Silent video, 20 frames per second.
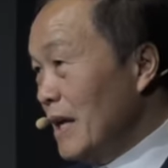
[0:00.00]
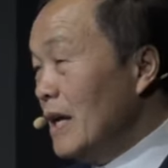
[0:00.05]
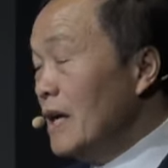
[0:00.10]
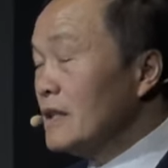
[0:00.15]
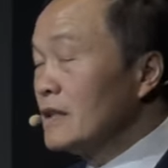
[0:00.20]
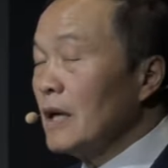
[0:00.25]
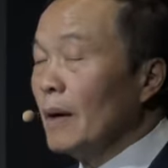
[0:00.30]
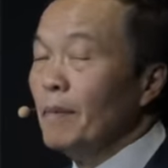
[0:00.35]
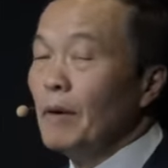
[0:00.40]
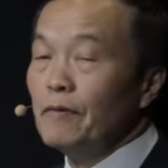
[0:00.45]

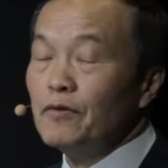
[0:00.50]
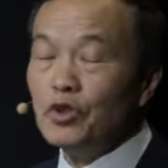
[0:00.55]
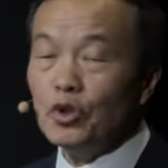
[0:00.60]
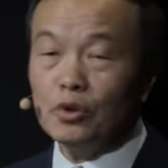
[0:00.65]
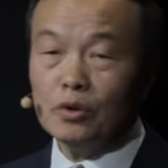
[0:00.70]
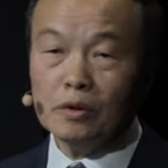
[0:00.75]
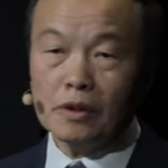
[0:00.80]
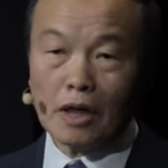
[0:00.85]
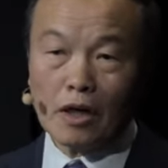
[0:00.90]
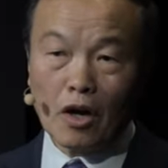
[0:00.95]
Some of
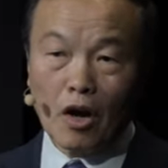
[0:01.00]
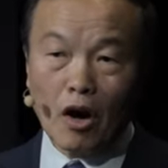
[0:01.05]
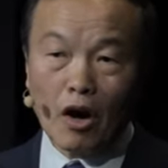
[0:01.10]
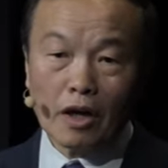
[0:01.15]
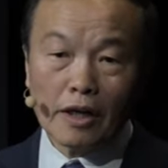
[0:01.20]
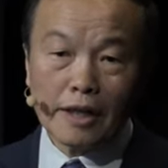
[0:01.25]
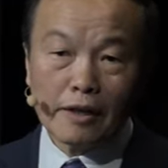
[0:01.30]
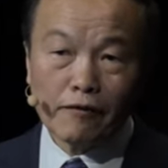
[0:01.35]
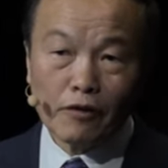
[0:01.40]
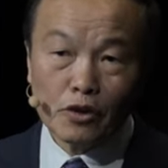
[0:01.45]
you, the
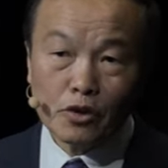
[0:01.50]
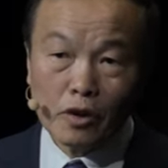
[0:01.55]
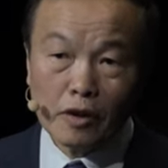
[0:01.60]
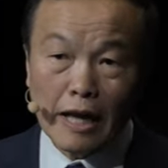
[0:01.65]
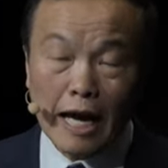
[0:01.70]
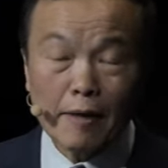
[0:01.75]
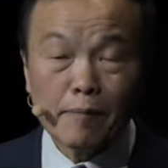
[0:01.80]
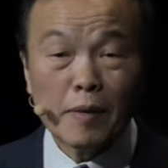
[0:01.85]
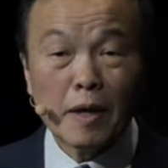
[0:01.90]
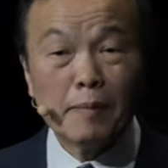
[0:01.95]
calling for your
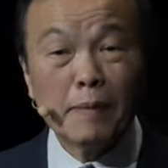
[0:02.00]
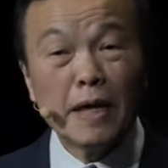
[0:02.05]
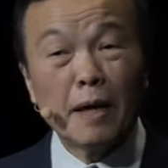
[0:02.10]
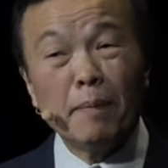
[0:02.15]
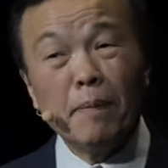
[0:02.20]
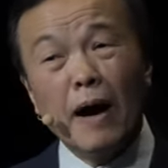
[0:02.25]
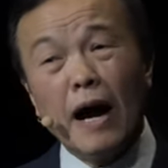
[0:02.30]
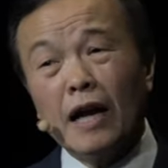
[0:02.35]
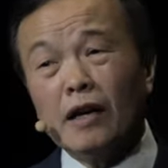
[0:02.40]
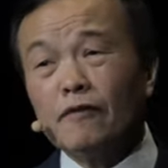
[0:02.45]
life may be a
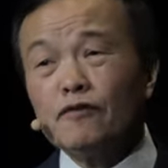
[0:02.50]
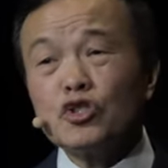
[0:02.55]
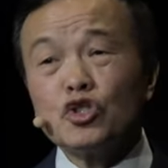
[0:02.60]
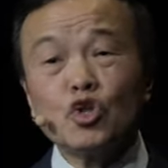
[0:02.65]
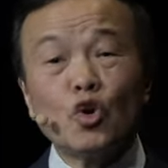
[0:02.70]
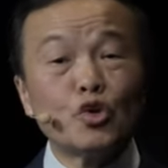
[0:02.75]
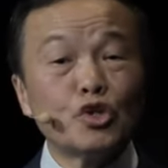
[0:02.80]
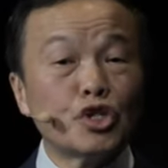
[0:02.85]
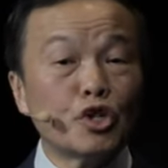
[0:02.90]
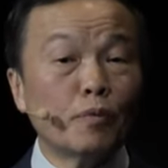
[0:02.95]
part of
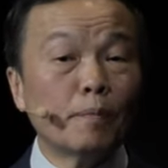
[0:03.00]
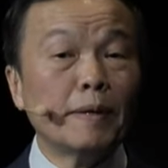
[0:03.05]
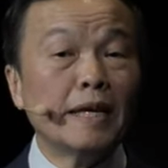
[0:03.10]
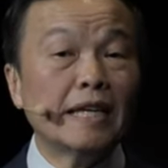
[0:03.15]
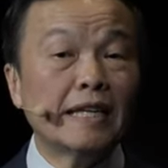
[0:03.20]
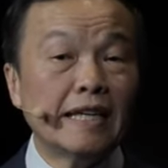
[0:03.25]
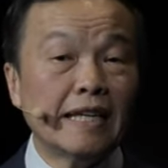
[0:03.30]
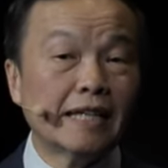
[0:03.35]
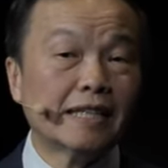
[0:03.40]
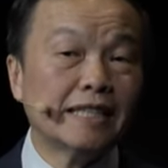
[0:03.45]
social
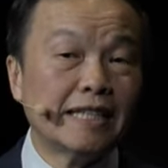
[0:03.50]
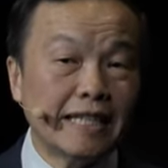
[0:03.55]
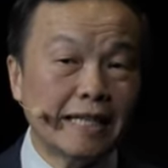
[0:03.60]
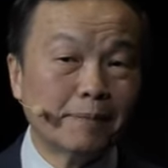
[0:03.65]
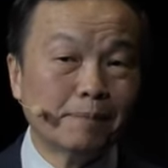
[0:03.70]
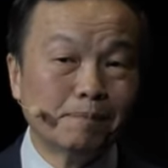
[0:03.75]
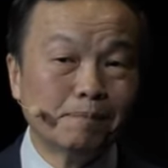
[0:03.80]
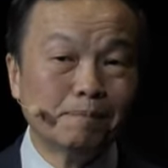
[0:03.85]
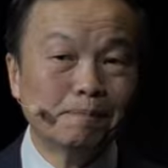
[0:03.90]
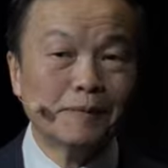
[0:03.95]
media
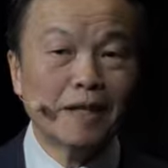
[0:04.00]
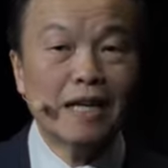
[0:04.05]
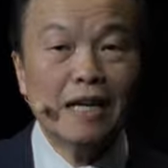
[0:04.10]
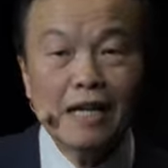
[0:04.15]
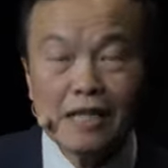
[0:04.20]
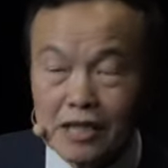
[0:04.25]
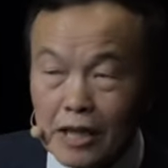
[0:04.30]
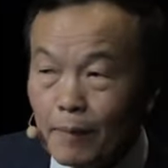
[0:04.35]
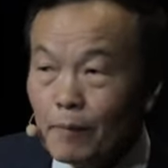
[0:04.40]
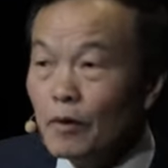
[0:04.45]
team.
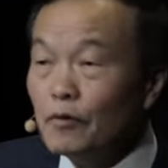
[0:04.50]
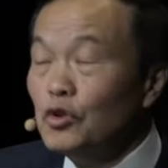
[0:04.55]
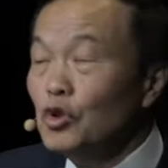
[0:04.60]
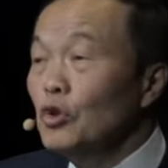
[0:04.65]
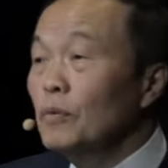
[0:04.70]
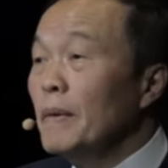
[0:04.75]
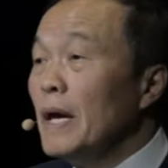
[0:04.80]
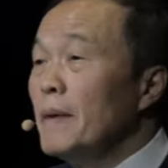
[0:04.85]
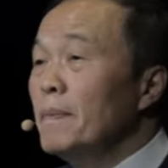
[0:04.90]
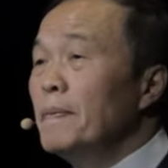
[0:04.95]
Some of
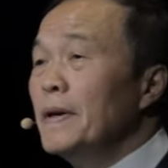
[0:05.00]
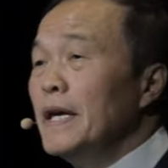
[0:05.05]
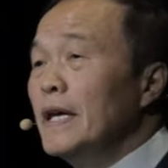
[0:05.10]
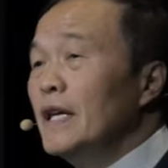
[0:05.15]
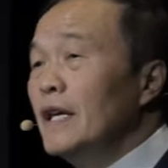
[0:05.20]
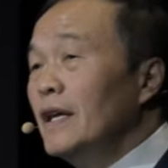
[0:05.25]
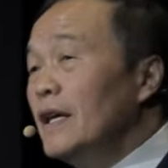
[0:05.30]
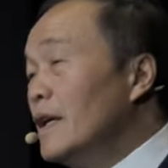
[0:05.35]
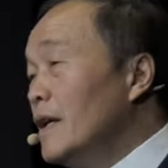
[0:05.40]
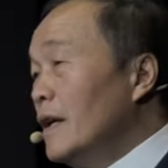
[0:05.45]
you may
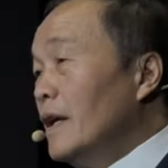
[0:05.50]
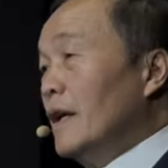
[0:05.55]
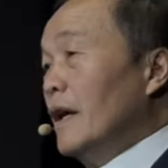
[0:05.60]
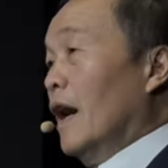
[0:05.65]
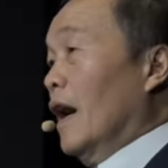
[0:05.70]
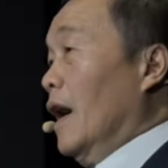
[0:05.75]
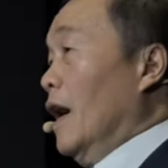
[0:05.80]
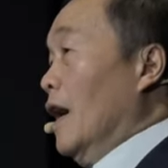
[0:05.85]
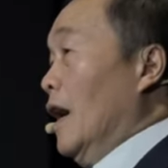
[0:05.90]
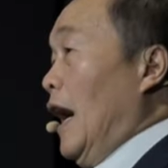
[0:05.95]
be
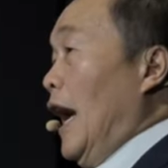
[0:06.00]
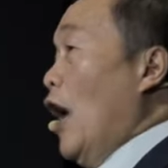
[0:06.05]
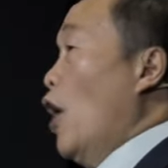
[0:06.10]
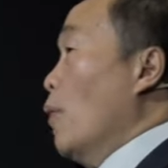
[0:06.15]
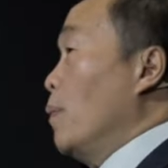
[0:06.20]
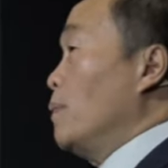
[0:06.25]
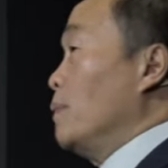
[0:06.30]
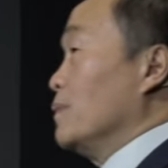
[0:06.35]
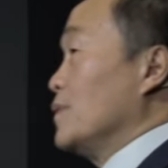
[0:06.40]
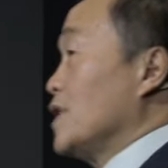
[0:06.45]

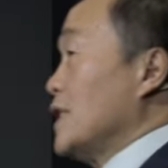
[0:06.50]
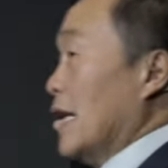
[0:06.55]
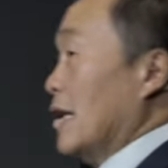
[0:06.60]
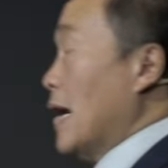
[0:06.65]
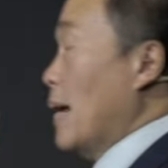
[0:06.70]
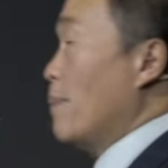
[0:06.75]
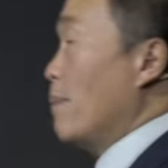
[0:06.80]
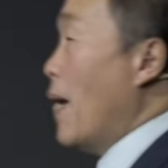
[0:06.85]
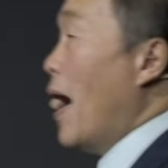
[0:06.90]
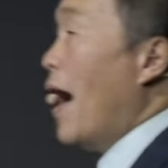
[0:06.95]
help set
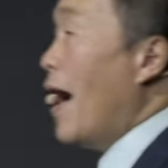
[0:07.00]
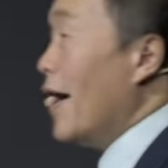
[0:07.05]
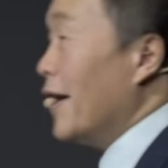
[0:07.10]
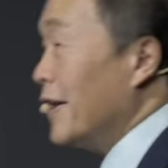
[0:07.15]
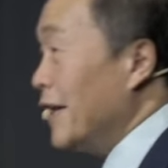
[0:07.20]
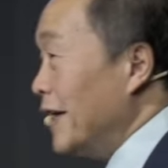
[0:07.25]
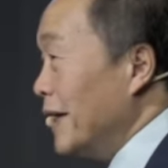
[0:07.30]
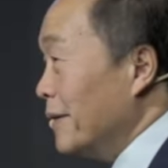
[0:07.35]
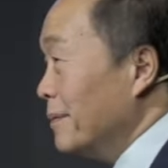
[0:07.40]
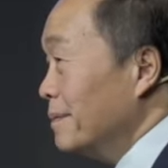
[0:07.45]
a
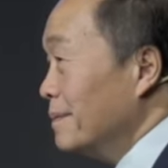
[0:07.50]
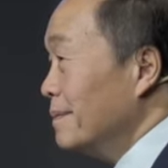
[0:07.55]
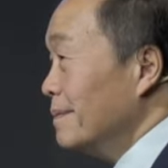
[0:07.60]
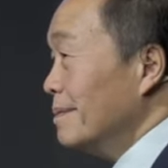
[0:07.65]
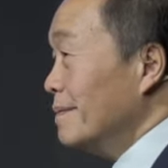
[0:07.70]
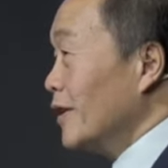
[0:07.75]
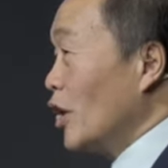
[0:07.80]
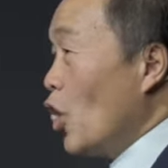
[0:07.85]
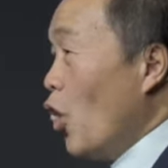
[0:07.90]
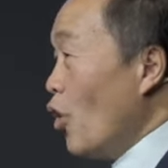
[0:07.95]
party,
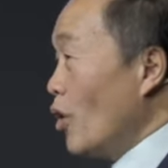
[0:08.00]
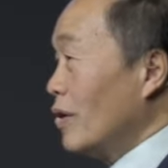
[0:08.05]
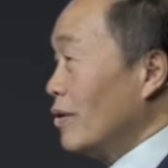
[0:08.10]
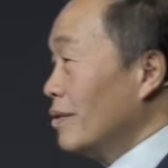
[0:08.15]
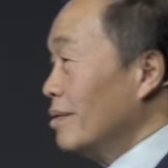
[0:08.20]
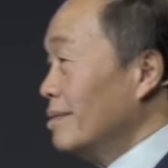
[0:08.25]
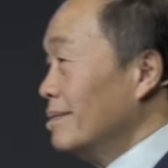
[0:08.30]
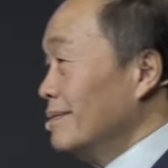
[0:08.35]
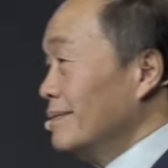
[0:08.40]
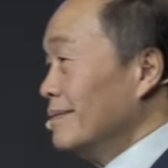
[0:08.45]
cook
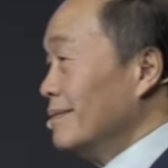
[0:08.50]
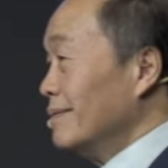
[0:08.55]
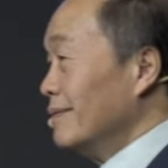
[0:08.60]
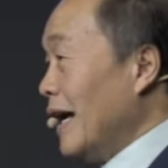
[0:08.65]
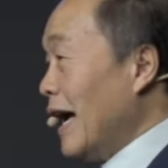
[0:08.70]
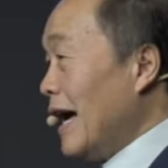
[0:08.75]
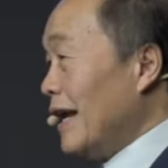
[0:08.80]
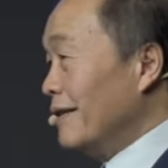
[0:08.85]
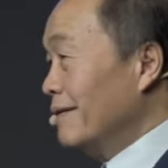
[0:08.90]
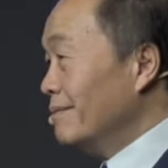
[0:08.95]

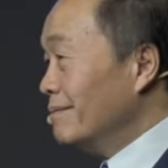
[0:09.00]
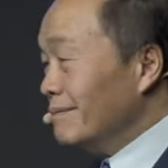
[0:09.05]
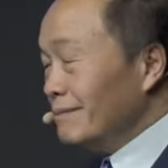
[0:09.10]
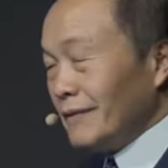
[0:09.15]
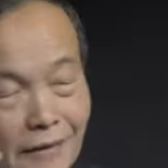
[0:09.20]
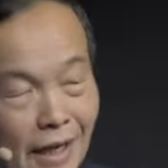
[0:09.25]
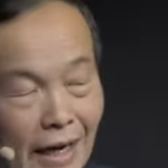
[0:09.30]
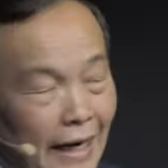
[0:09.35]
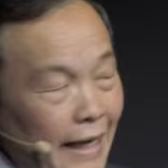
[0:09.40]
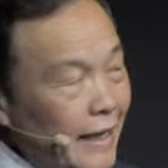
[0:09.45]
and
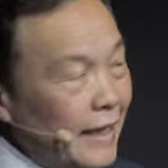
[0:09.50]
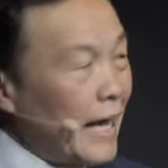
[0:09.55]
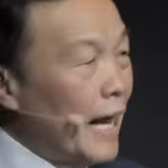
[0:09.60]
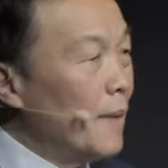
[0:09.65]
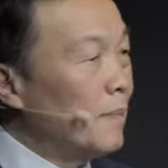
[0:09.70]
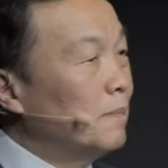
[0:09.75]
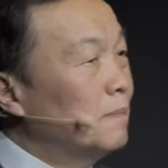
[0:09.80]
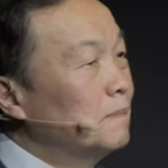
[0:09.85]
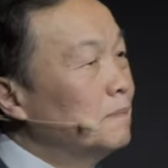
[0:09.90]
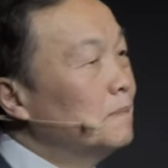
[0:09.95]
clean
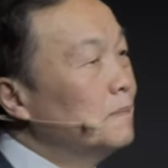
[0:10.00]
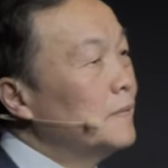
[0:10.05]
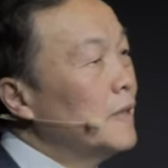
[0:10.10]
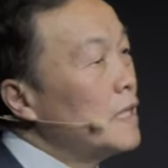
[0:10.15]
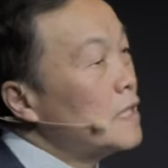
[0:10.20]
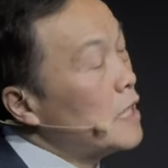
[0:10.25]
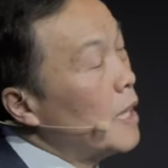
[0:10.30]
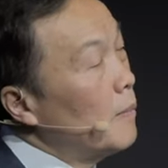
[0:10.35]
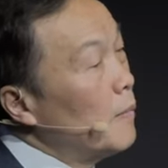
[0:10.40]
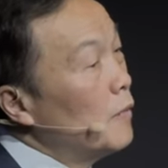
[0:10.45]
up.
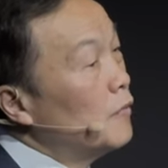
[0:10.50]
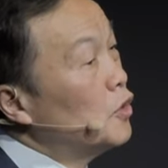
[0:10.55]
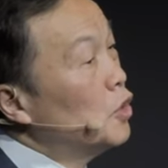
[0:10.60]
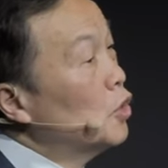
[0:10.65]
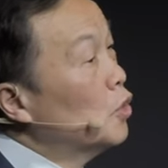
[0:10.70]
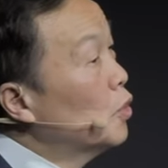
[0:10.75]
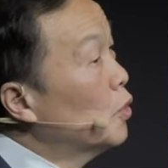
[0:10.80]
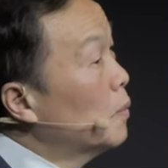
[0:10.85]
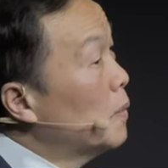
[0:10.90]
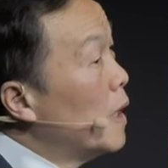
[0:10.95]
Some of
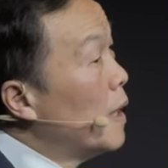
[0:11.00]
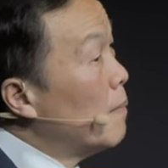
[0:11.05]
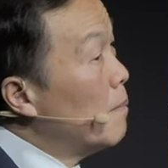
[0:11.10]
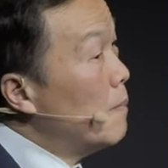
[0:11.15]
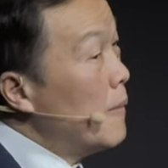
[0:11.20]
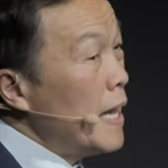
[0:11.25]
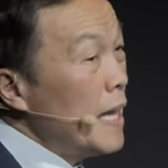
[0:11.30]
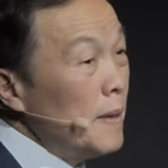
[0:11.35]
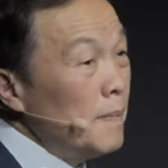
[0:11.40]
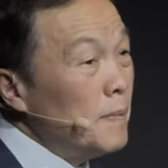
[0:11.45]
you
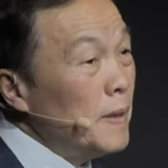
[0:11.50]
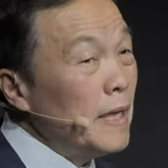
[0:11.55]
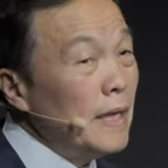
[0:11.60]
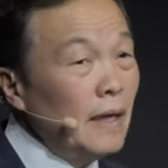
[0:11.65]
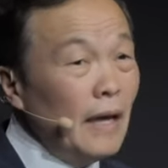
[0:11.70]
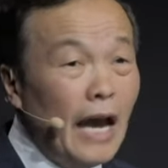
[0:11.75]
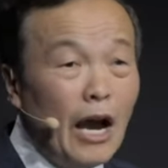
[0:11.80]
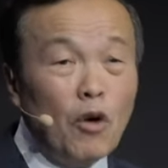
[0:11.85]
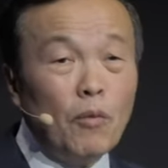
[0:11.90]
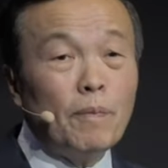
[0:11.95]
may be
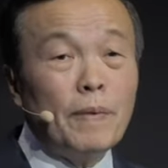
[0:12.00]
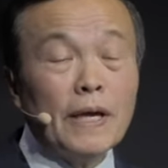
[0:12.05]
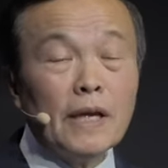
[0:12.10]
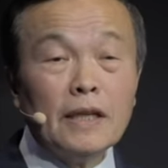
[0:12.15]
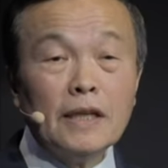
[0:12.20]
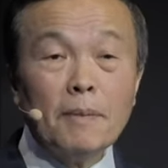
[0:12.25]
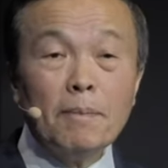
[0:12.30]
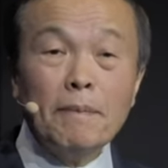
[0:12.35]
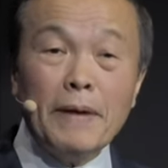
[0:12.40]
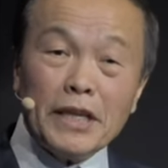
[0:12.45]
helping
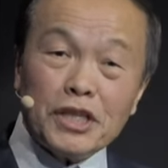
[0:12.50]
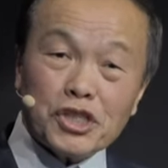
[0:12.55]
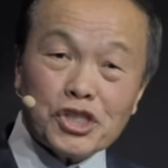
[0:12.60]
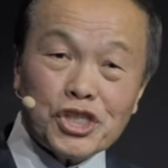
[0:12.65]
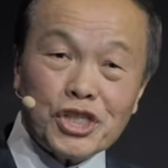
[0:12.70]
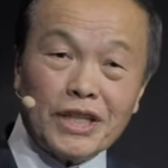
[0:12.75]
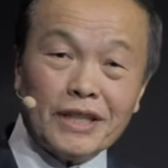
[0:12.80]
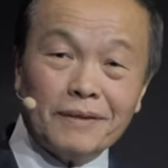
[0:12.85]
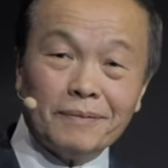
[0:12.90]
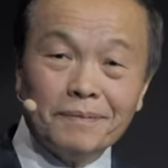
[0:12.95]
in a
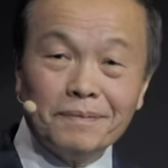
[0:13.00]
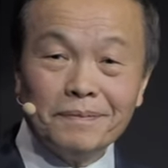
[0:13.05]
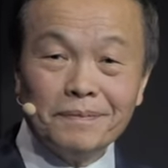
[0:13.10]
mission.